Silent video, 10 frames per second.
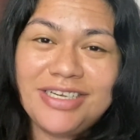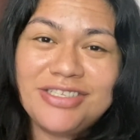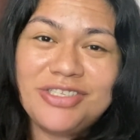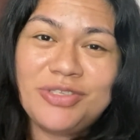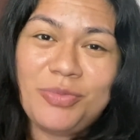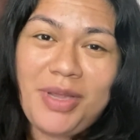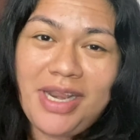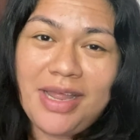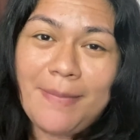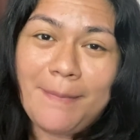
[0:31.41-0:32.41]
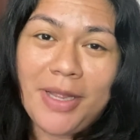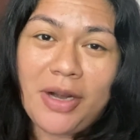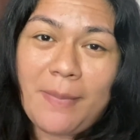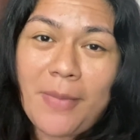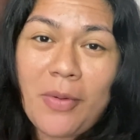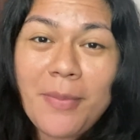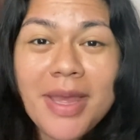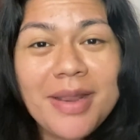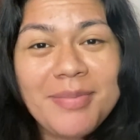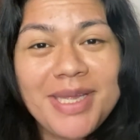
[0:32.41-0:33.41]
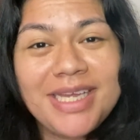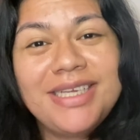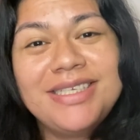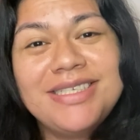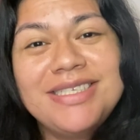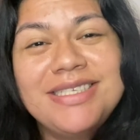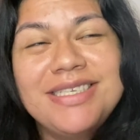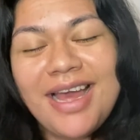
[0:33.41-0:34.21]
a sweet and bitter moment because